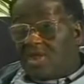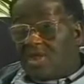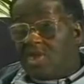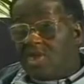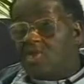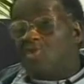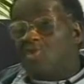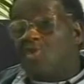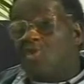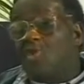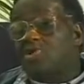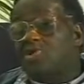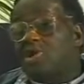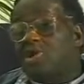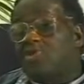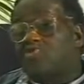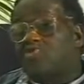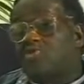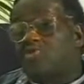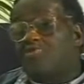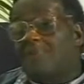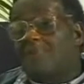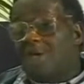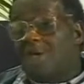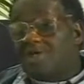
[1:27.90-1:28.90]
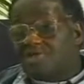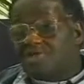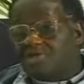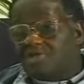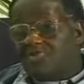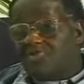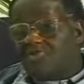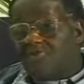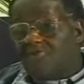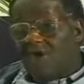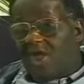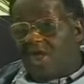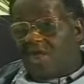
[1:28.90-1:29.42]
in order to
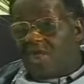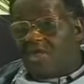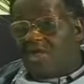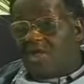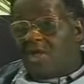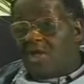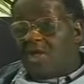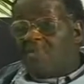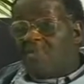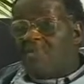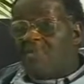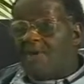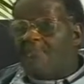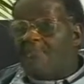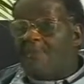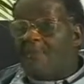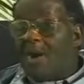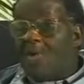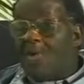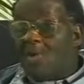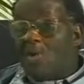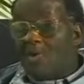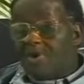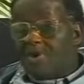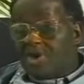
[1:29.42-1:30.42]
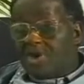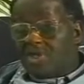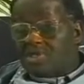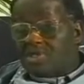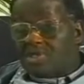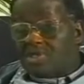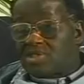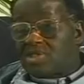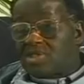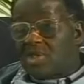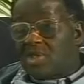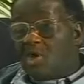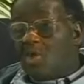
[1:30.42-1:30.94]
pacify the
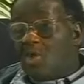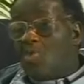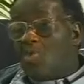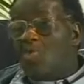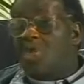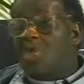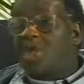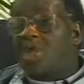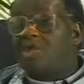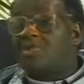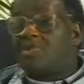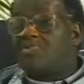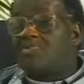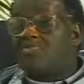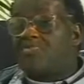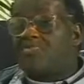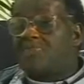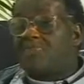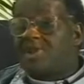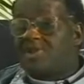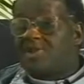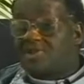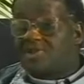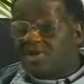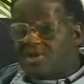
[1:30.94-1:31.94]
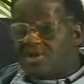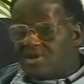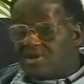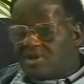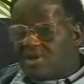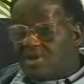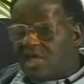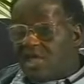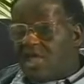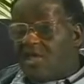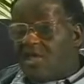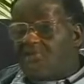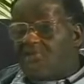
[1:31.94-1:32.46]
Maoris who had
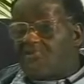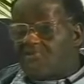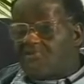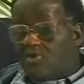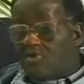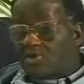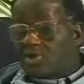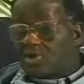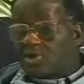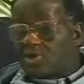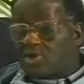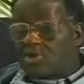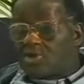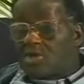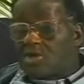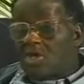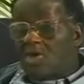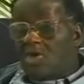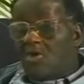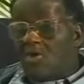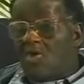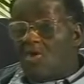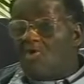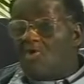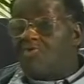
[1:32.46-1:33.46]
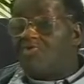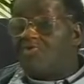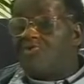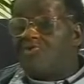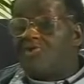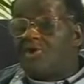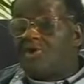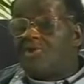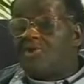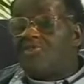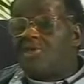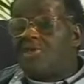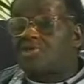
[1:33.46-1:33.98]
beaten the efforts of
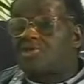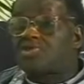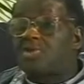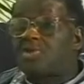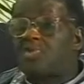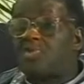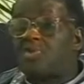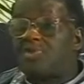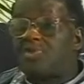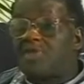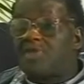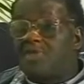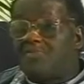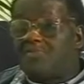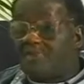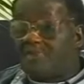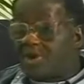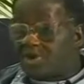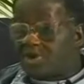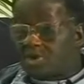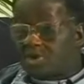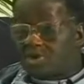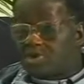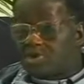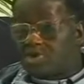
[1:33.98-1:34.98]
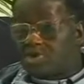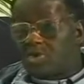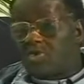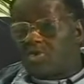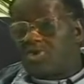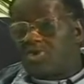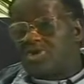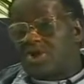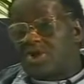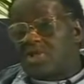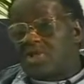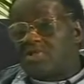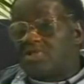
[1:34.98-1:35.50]
the British
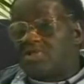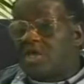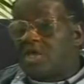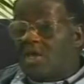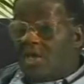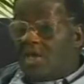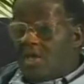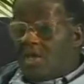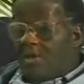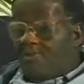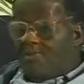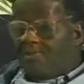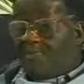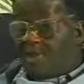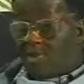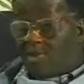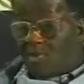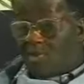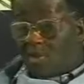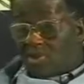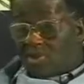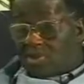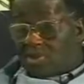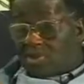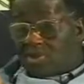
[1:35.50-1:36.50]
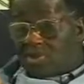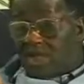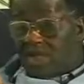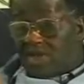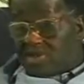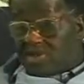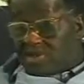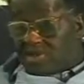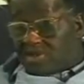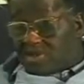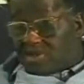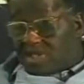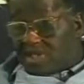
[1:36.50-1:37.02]
soldiers. Because
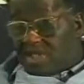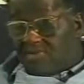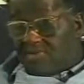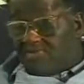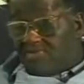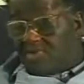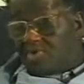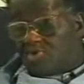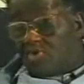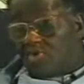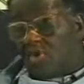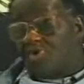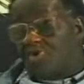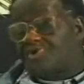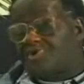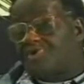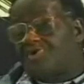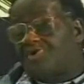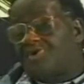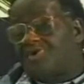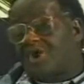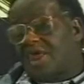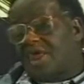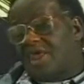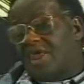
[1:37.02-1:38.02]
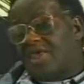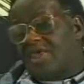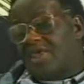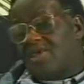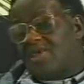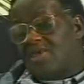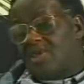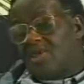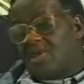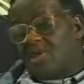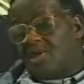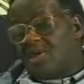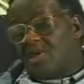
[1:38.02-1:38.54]
that same George Grey
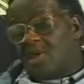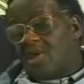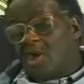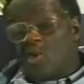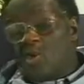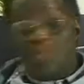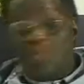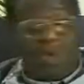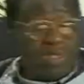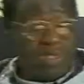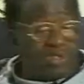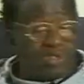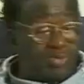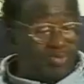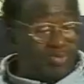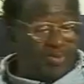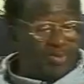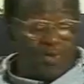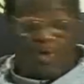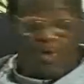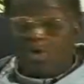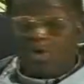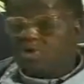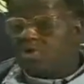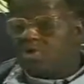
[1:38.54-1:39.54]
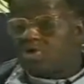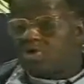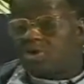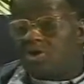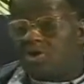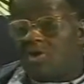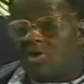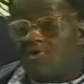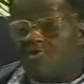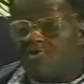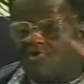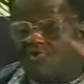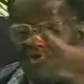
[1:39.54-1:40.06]
was brought
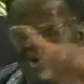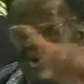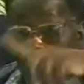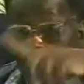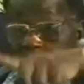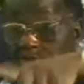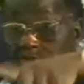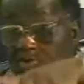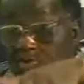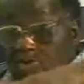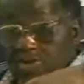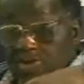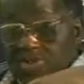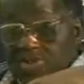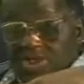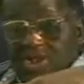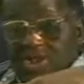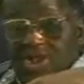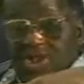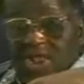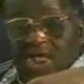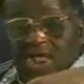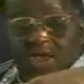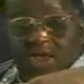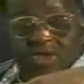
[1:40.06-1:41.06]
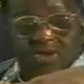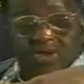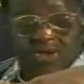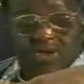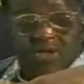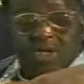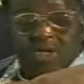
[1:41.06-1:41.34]
from New Zealand